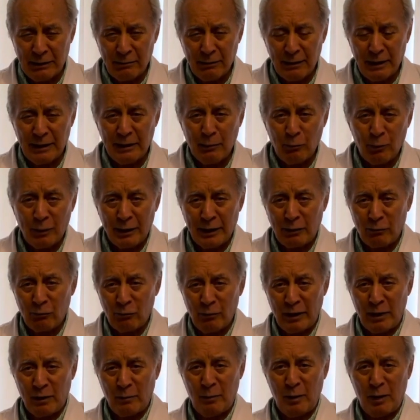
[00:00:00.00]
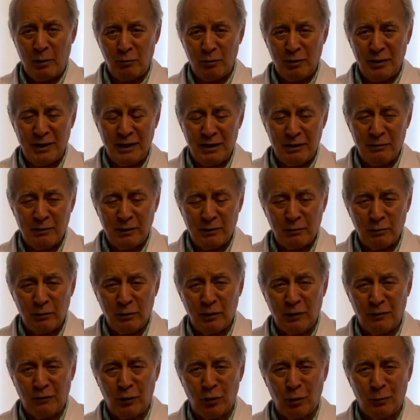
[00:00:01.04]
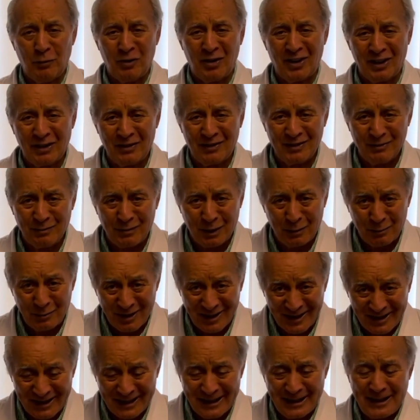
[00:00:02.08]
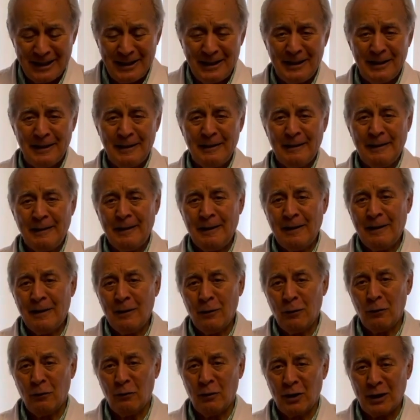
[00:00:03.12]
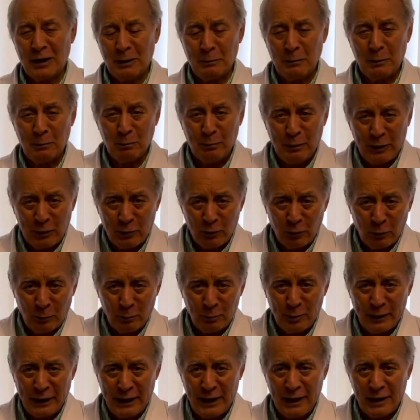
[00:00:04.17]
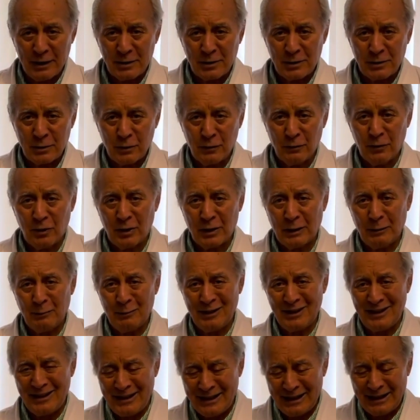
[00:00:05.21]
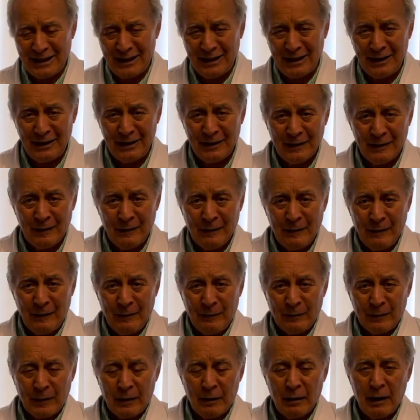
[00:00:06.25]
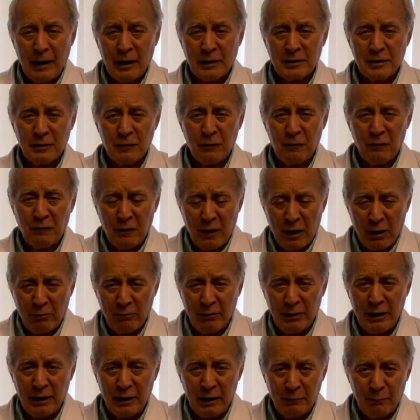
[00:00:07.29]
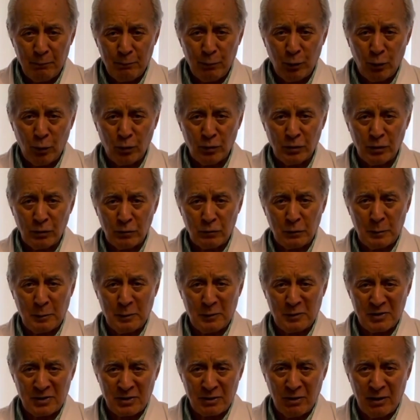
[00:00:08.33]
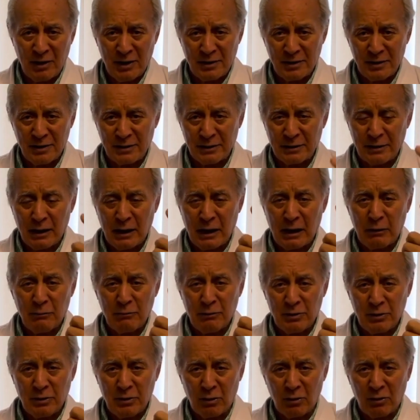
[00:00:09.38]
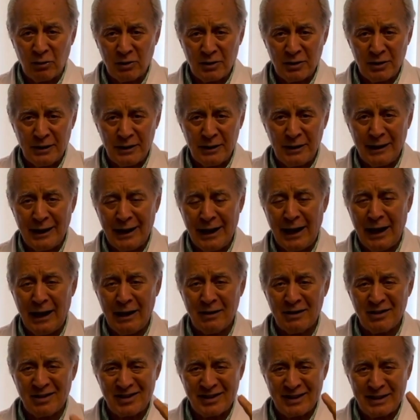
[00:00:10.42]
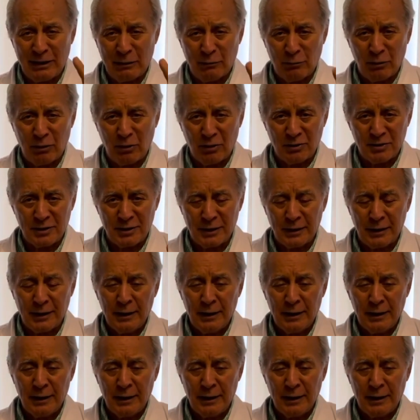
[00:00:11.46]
and then we can recommend we need vitamin C or vitamin B complex or vitamin D. It's a very important group of sciences, iridology and sclerology.